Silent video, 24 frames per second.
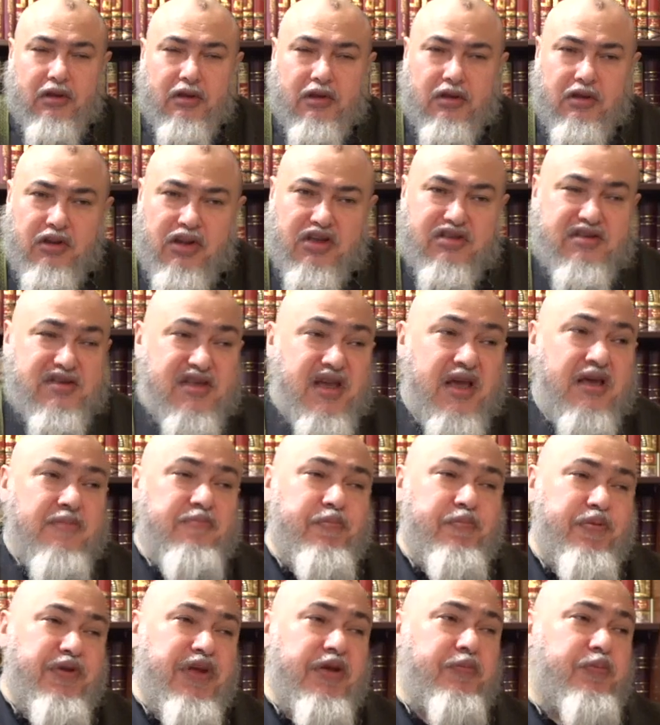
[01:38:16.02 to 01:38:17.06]
The same
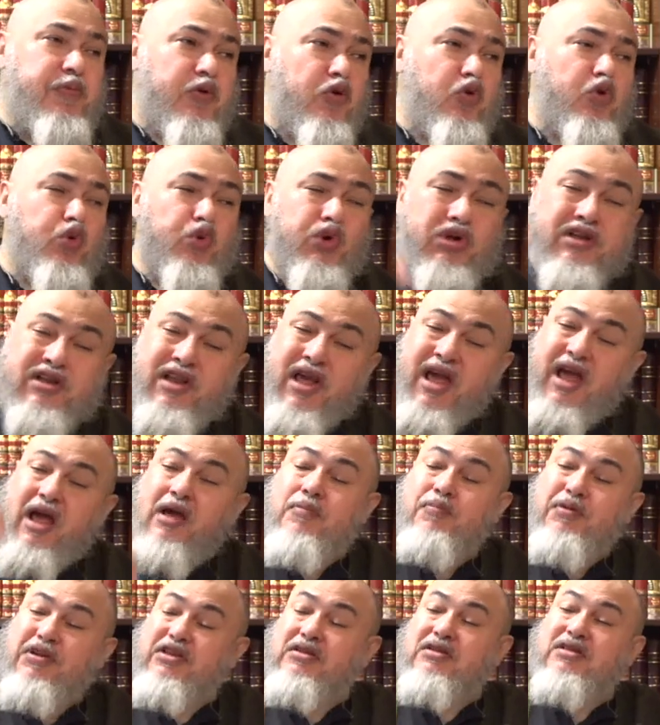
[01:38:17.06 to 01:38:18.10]
people who
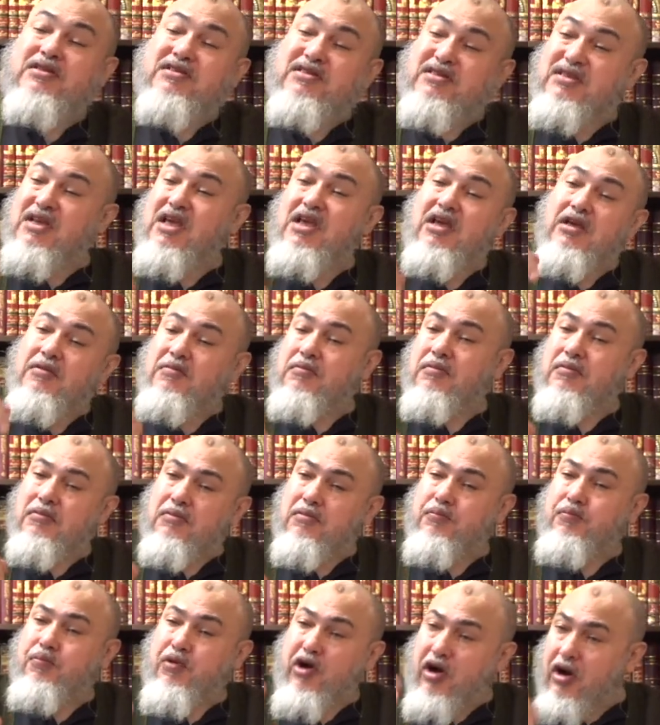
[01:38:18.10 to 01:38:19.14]
inhabit the same
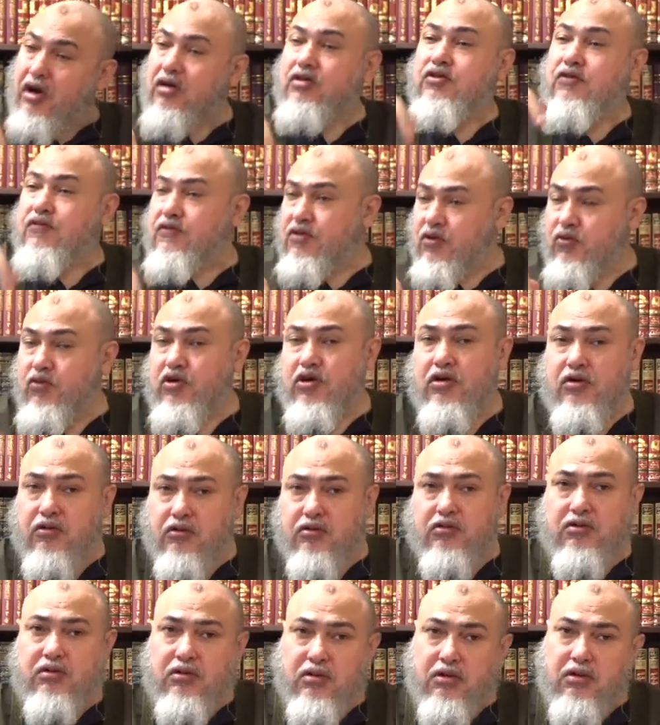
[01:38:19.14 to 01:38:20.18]
part of the
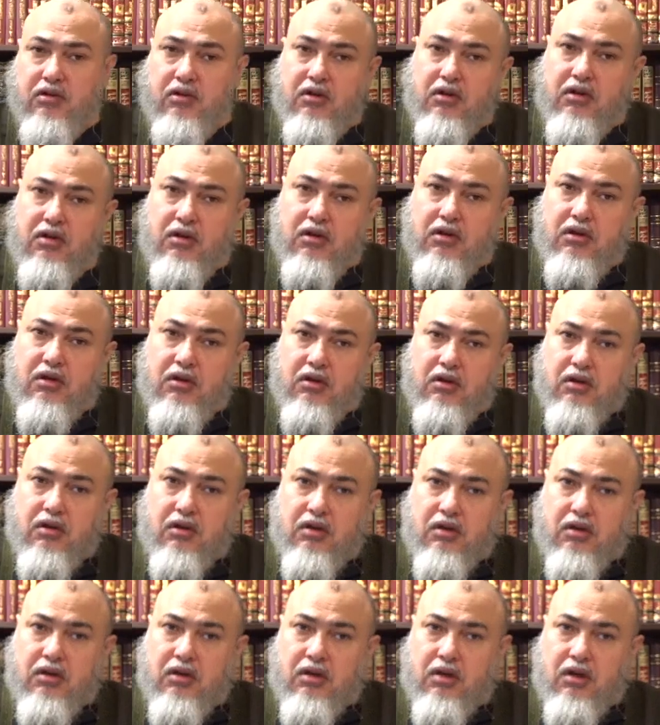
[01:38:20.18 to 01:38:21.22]
world
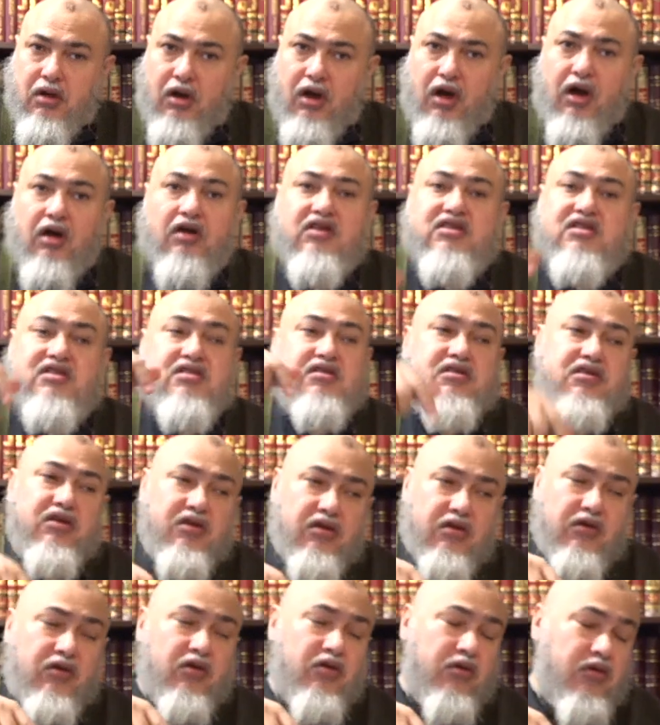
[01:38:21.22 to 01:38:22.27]
are
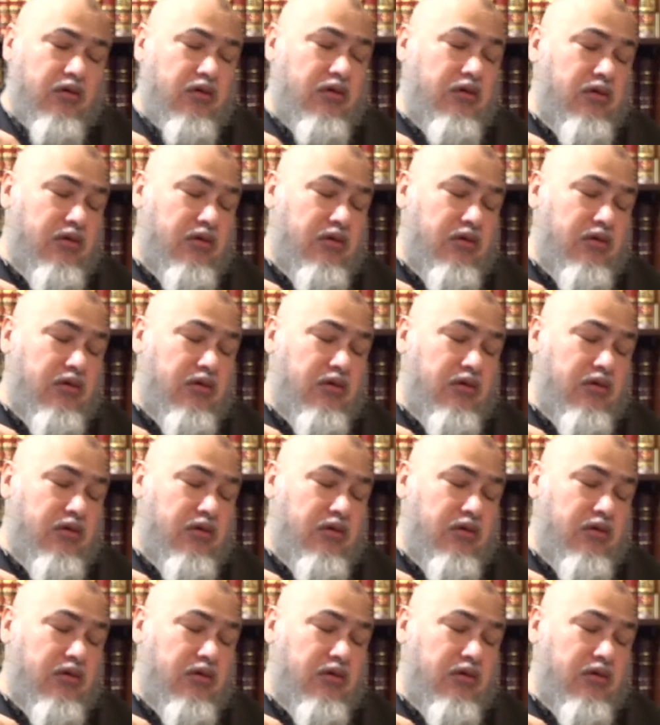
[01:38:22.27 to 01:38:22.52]
still